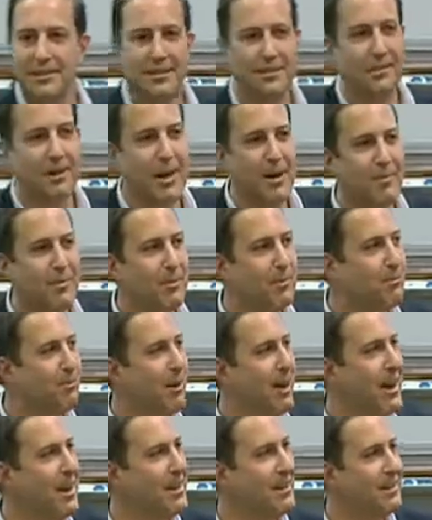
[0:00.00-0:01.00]
What happened with
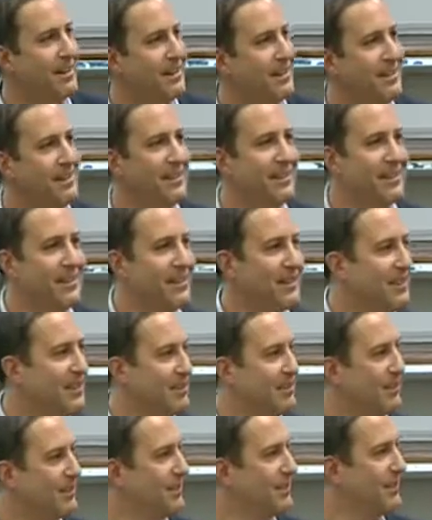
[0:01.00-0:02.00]
Brad?
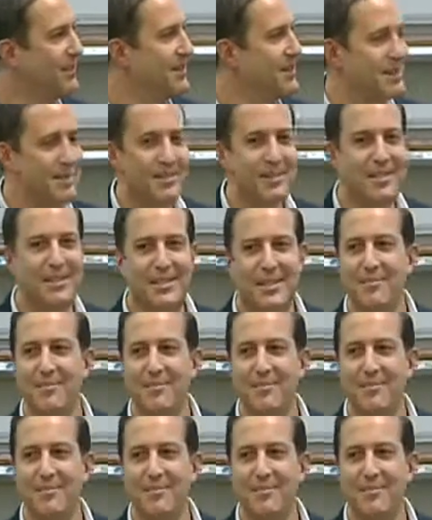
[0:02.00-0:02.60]
Somebody,